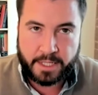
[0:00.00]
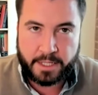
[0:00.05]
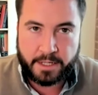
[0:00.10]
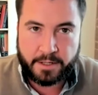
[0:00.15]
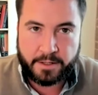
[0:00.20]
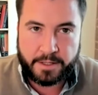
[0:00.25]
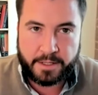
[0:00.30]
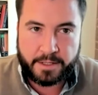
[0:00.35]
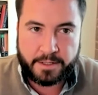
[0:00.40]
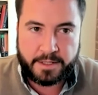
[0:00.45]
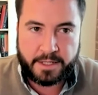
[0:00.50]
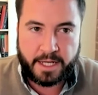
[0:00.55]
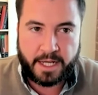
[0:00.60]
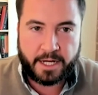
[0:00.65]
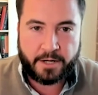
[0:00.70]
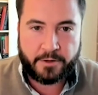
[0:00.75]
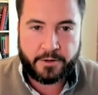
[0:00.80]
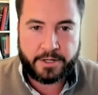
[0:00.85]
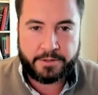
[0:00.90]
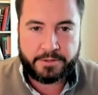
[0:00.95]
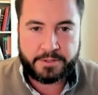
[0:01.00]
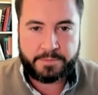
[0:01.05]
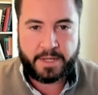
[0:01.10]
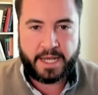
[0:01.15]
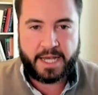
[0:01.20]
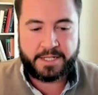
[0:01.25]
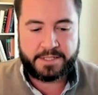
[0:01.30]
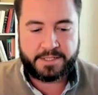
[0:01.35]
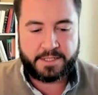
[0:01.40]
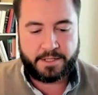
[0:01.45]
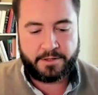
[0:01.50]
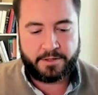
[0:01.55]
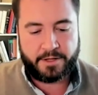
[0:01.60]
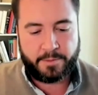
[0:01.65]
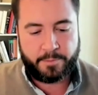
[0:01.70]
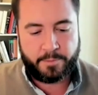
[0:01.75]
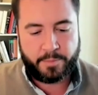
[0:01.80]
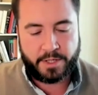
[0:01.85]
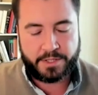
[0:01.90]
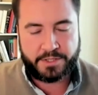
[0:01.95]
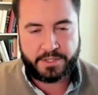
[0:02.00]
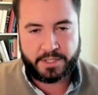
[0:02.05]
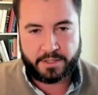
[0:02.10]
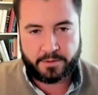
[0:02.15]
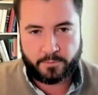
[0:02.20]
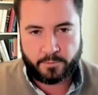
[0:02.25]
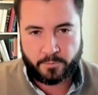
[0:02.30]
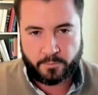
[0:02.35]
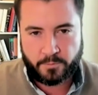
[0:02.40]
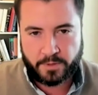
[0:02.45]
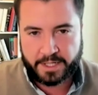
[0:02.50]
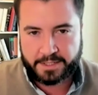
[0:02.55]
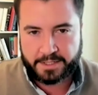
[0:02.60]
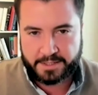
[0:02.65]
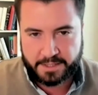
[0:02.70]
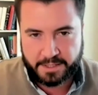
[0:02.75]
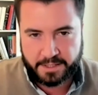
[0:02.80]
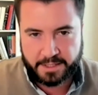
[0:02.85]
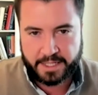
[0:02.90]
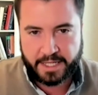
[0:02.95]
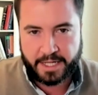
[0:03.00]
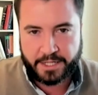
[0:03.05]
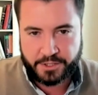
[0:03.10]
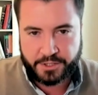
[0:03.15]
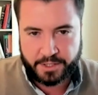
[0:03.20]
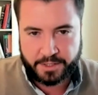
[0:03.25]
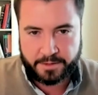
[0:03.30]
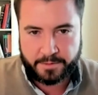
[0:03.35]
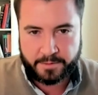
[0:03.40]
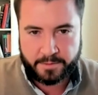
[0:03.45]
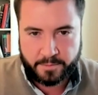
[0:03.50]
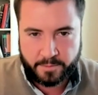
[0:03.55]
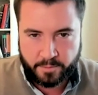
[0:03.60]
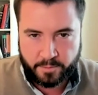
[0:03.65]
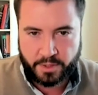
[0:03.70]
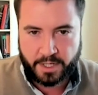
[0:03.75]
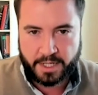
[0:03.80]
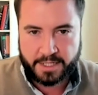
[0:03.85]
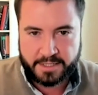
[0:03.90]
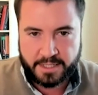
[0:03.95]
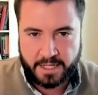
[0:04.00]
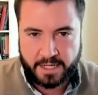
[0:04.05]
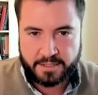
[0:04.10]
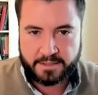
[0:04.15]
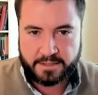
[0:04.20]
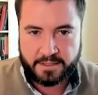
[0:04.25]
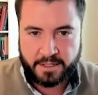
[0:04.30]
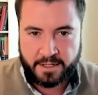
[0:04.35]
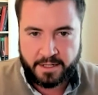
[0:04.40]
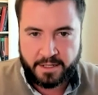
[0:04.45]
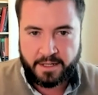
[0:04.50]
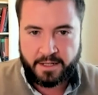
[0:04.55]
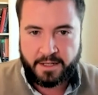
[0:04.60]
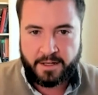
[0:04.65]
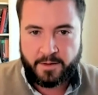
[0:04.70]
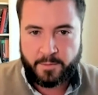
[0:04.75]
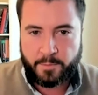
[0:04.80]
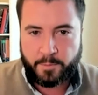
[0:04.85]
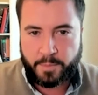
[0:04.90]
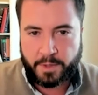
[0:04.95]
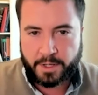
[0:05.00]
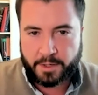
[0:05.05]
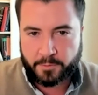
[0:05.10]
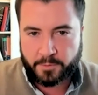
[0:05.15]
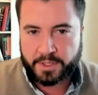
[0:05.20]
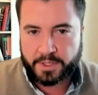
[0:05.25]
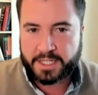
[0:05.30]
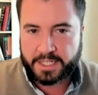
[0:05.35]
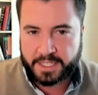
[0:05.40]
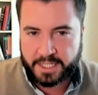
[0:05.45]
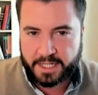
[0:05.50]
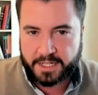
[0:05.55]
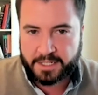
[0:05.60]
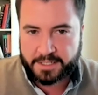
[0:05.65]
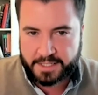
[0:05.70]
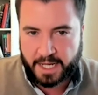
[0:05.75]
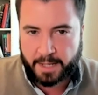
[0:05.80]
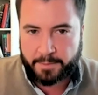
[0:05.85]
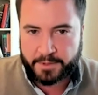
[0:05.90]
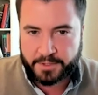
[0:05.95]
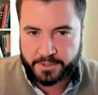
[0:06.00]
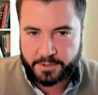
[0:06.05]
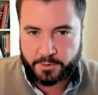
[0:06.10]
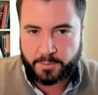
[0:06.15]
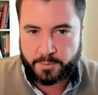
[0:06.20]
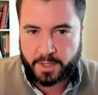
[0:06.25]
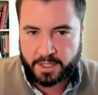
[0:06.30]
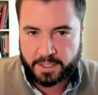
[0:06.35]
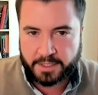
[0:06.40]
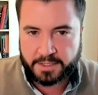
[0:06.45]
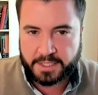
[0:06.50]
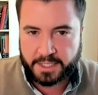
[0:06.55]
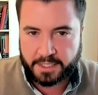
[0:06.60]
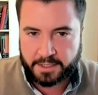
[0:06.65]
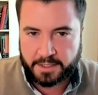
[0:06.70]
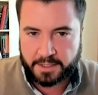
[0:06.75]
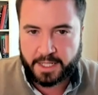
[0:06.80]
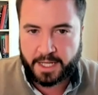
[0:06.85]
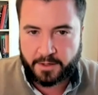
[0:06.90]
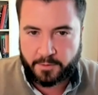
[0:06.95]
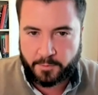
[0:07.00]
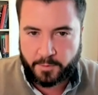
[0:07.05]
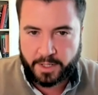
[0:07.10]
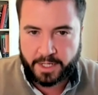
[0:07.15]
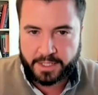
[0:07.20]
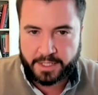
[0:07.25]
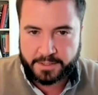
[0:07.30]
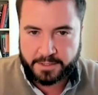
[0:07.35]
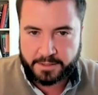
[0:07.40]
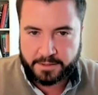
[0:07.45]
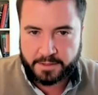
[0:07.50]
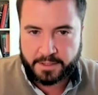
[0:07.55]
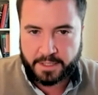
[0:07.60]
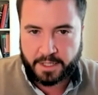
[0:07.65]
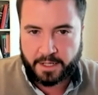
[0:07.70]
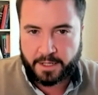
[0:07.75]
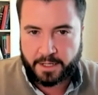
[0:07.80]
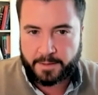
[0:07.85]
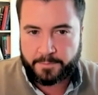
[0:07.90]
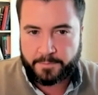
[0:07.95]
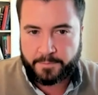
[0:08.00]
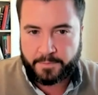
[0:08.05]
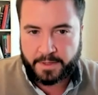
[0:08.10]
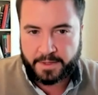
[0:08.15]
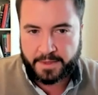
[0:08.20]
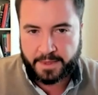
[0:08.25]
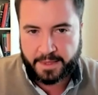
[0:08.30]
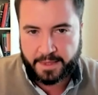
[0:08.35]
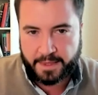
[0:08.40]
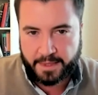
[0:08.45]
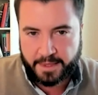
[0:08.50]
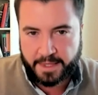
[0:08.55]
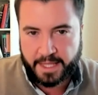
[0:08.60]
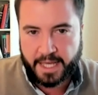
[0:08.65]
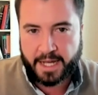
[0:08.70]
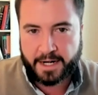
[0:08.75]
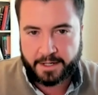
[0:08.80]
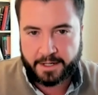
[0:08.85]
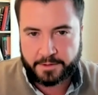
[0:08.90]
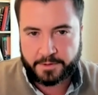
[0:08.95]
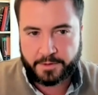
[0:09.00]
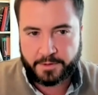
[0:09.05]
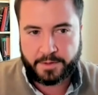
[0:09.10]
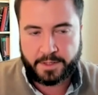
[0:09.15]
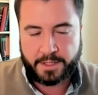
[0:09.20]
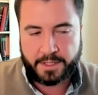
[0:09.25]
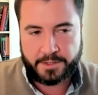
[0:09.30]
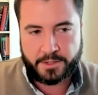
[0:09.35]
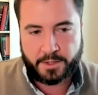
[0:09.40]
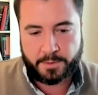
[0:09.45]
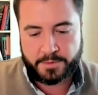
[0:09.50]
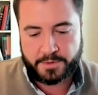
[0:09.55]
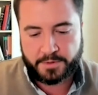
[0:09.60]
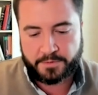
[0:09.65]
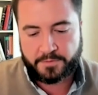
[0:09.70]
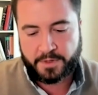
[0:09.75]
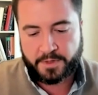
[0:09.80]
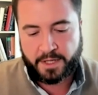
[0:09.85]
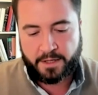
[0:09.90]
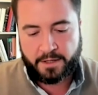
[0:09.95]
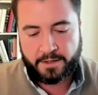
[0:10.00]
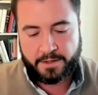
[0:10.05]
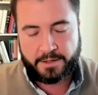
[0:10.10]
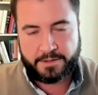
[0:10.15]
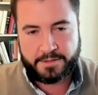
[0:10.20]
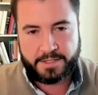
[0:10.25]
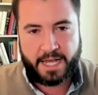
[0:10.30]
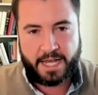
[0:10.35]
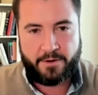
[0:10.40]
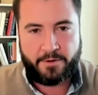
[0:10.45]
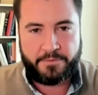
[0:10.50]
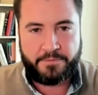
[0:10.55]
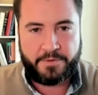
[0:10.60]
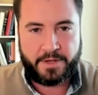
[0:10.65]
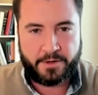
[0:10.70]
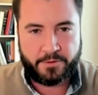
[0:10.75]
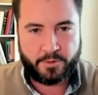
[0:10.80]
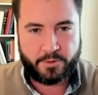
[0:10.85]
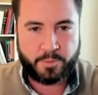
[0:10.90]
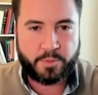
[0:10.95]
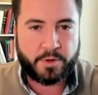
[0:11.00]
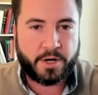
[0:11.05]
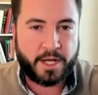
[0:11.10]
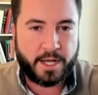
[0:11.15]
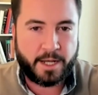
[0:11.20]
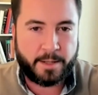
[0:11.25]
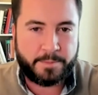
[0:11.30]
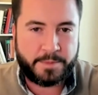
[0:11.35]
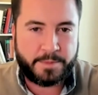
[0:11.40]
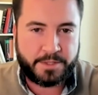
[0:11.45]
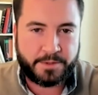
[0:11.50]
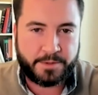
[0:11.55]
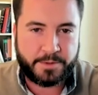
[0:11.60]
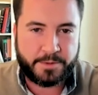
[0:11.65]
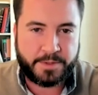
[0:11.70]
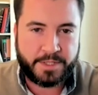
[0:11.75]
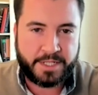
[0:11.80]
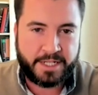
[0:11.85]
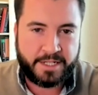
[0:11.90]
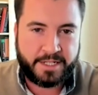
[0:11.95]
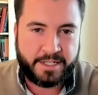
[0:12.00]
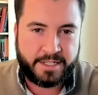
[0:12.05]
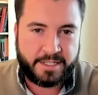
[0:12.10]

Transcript: you know, the, the I R A was passed under a budget reconciliation process, but it really did establish new policy in a lot of ways. Um, and that included in terms of there's now a federal bribe to